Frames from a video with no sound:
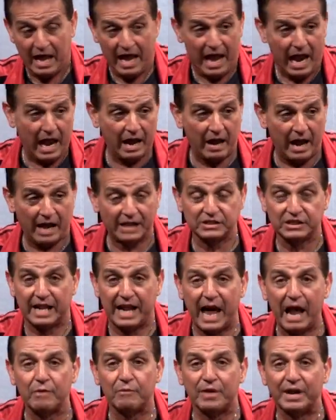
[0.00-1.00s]
I said,
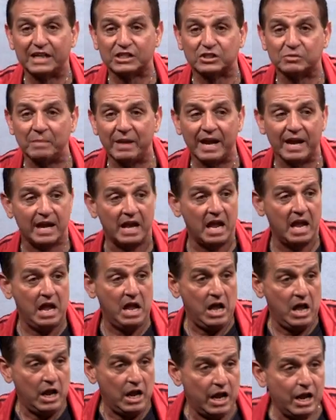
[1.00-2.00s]
Henry, it's me.
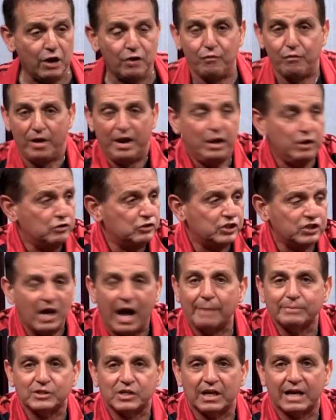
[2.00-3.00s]
He
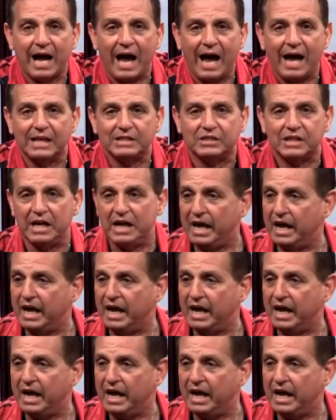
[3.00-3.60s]
stops the guys.